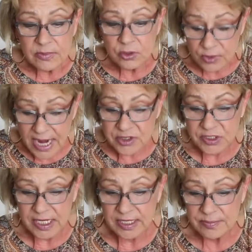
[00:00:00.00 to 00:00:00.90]

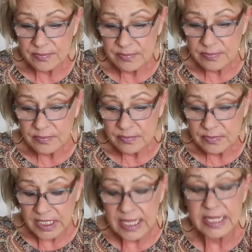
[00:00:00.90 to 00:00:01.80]
tragedy,
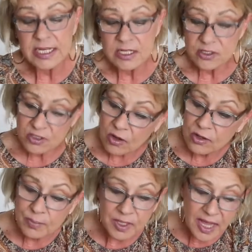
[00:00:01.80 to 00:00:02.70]
the
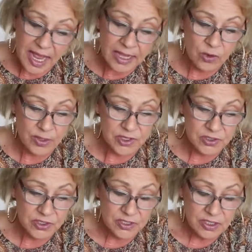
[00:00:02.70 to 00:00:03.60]
inconsolable
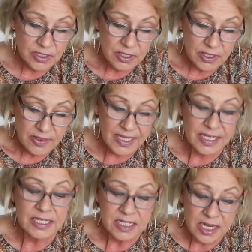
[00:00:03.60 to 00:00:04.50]
anguish that
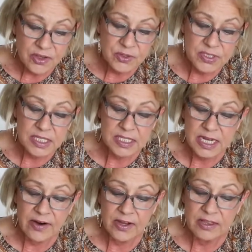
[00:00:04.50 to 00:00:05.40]
continues to
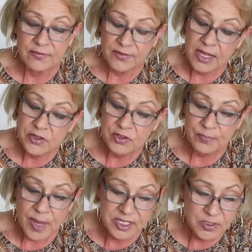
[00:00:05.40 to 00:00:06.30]
tear at the flesh of
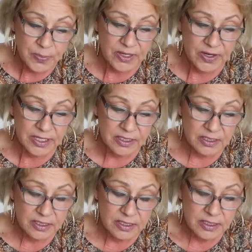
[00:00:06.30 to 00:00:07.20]
my spirit.
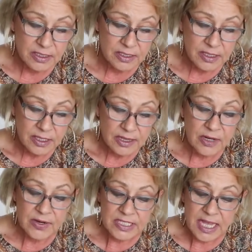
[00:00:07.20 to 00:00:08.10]

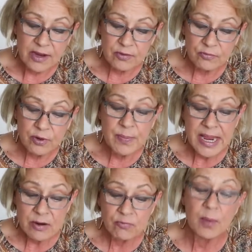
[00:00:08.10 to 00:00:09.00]
There is that
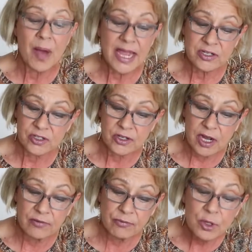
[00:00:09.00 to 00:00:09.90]
reminder
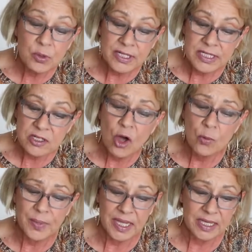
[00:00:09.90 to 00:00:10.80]
of rootless
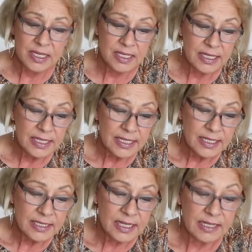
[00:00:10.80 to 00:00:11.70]
hoping
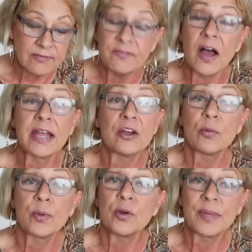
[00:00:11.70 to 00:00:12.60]
that can find no
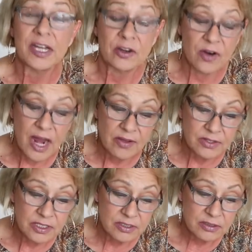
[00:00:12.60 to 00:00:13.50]
permanent ground.